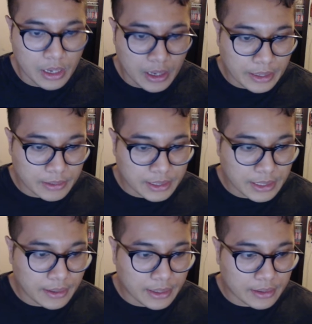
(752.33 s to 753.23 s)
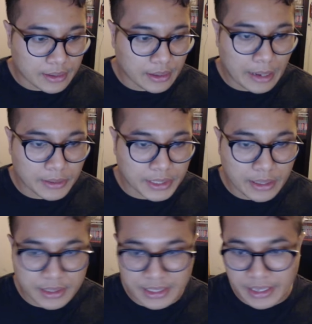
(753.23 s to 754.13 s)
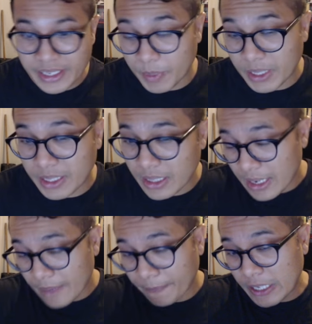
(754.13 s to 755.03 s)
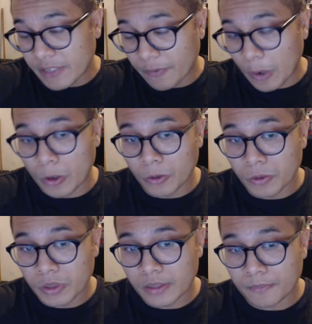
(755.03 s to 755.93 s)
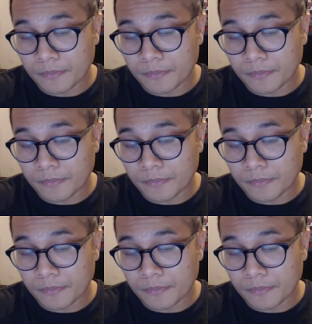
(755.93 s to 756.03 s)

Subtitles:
Now, see, the outside looks nice, but these photos